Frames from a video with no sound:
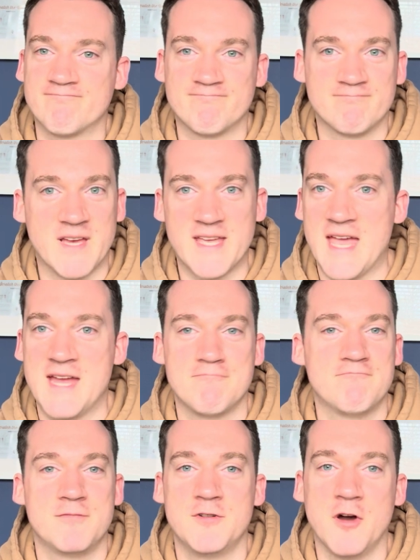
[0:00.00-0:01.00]
again,
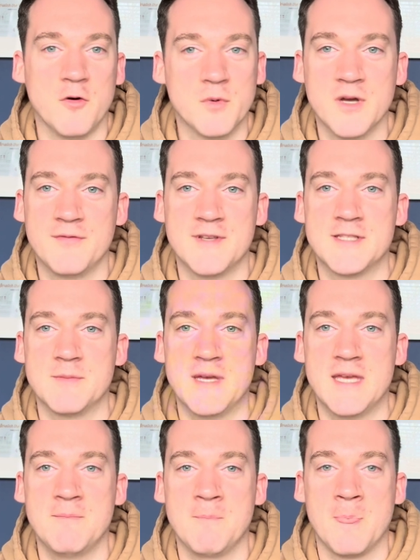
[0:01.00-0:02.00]
not worth it to
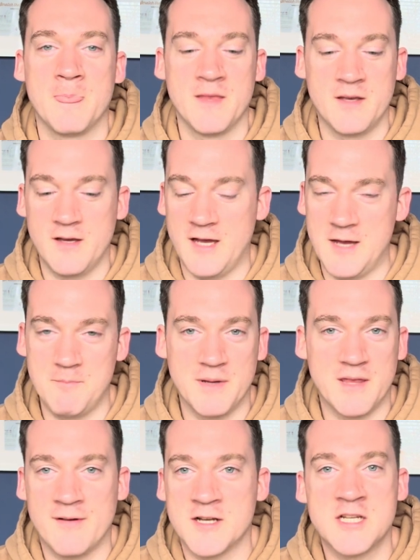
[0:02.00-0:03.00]
me. But
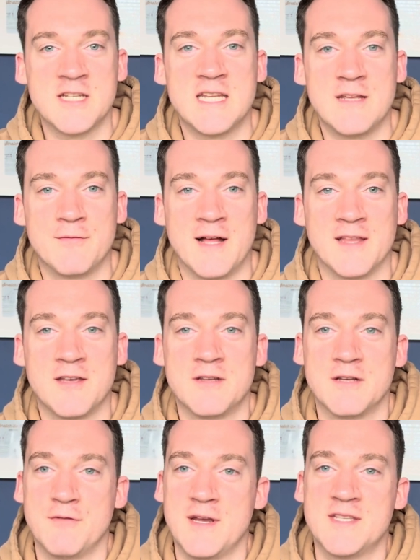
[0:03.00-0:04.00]
they've actually devalued
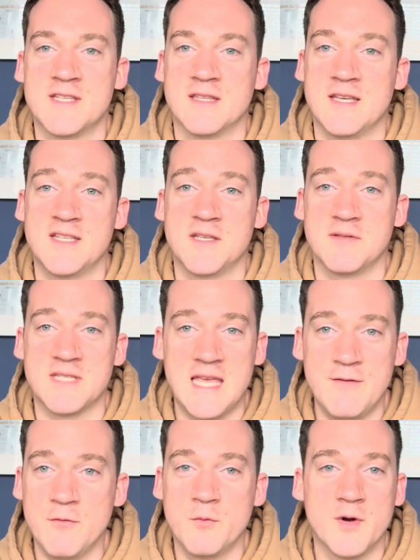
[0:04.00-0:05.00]
it recently, so it's
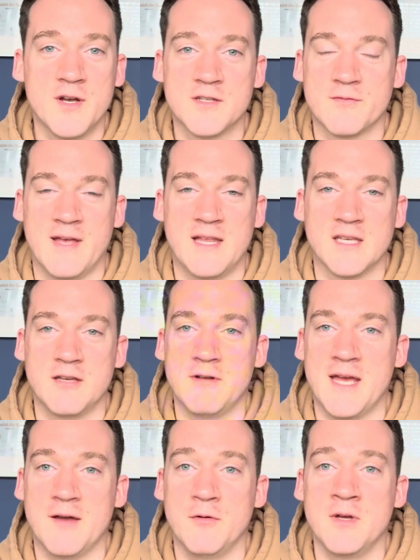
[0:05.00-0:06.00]
even worse value
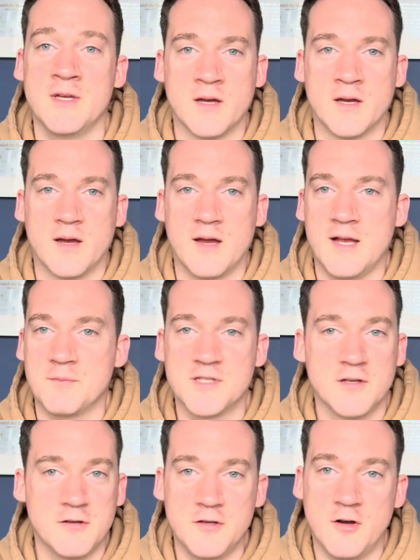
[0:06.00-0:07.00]
now.
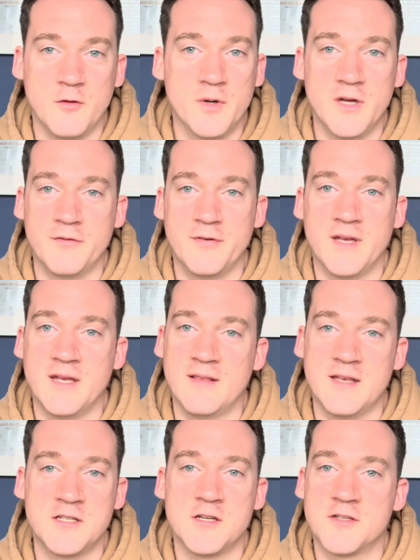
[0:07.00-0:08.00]
Absolutely not worth it
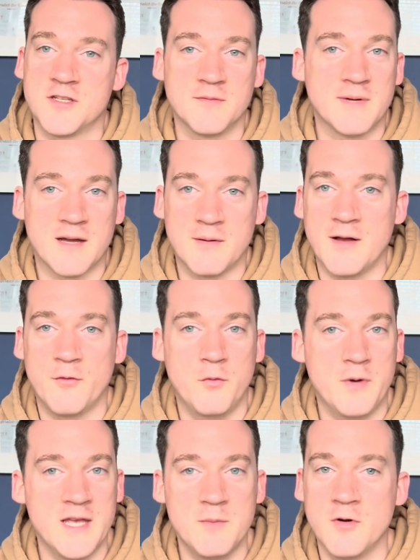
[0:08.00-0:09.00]
unless you somehow have
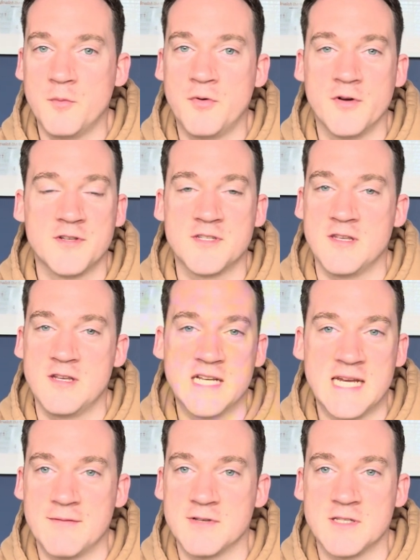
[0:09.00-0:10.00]
way more points than you
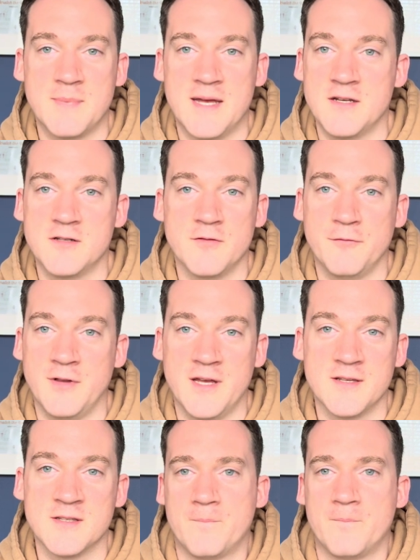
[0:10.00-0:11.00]
can ever spend on
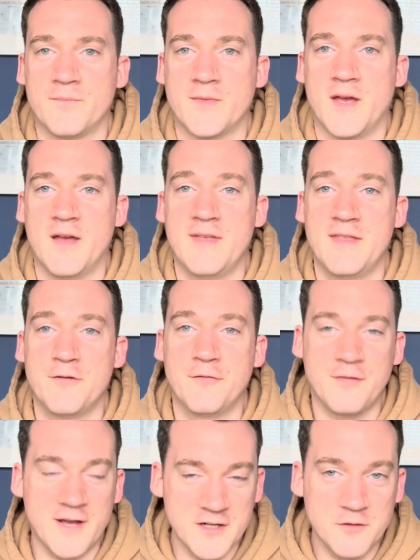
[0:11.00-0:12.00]
flights. And then the
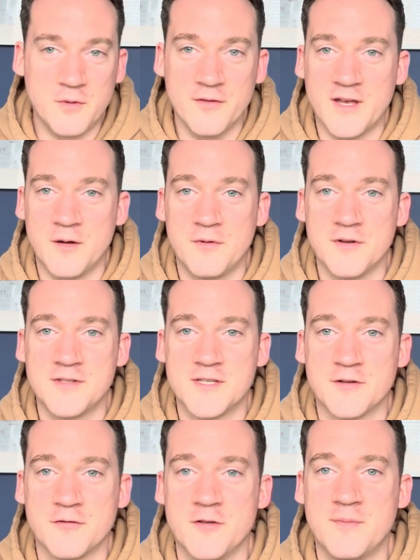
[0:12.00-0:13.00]
final one that I wanted
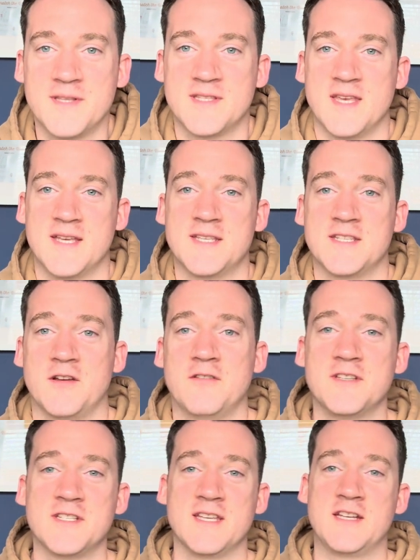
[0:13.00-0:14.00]
to group into this is
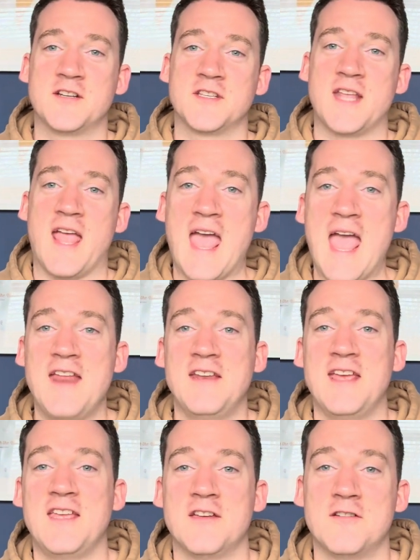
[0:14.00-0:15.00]
honestly just
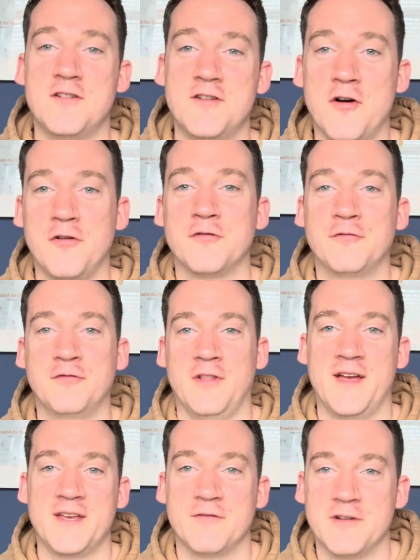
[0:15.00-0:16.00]
any
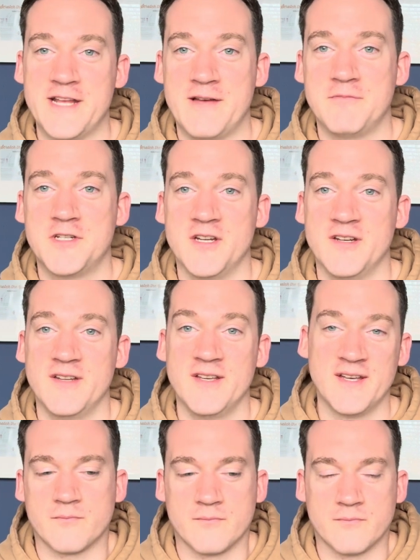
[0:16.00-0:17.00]
non-flight redemption.
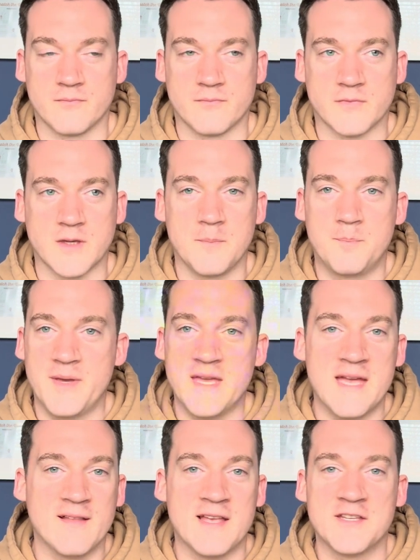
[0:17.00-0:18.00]

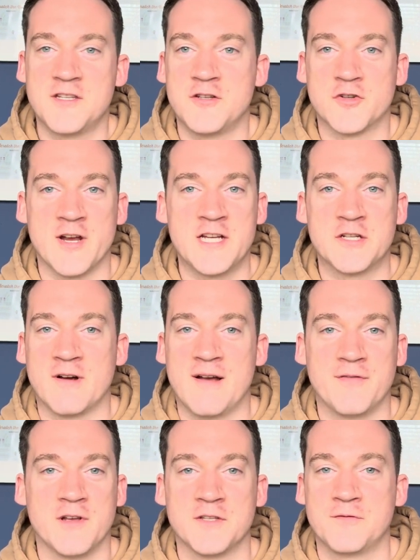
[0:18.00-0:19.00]
BA lets you trade your
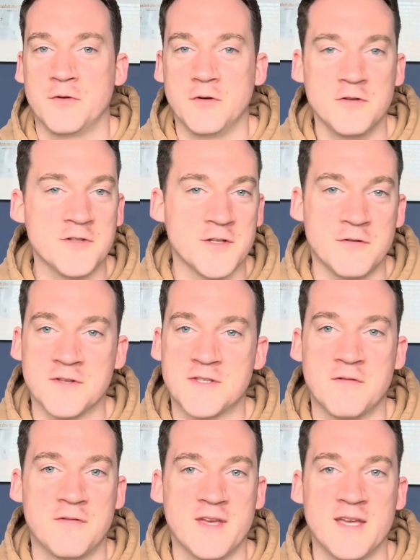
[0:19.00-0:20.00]
Avios for all
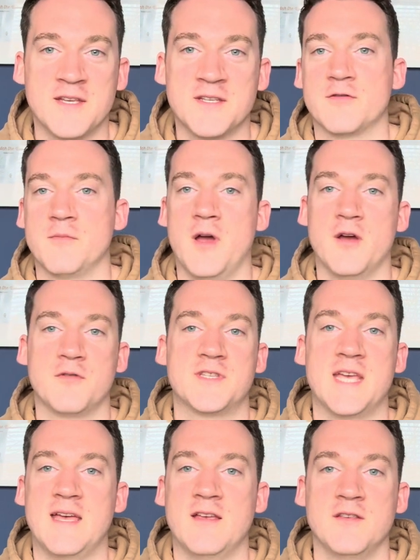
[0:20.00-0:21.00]
sorts of things:
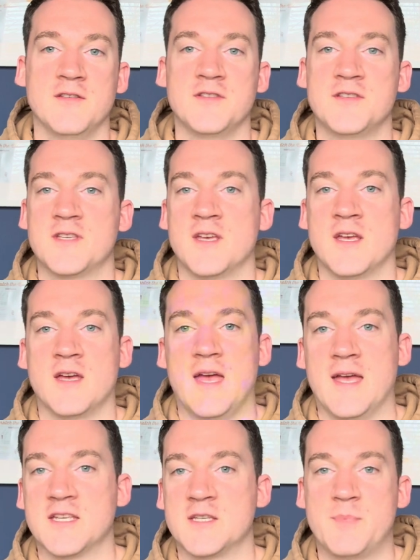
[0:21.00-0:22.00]
hotels,
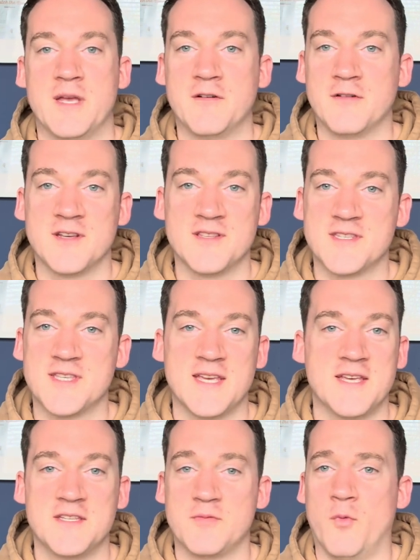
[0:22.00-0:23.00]

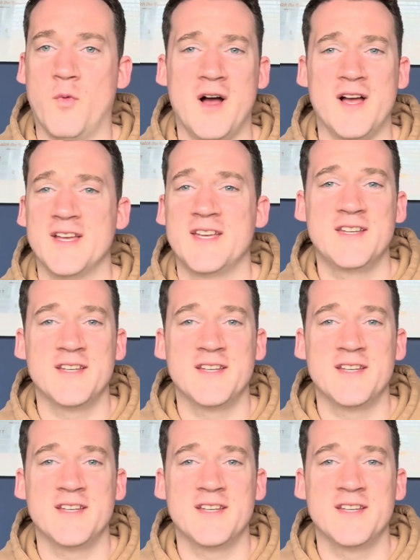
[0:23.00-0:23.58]
experiences, wine,